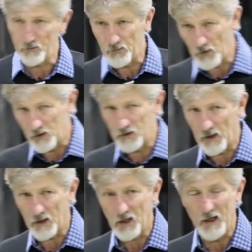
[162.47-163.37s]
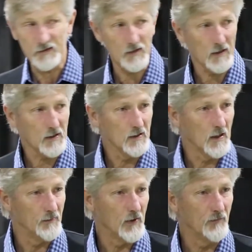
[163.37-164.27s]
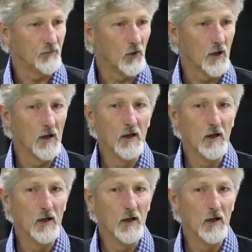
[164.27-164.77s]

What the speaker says: did a contracting company for.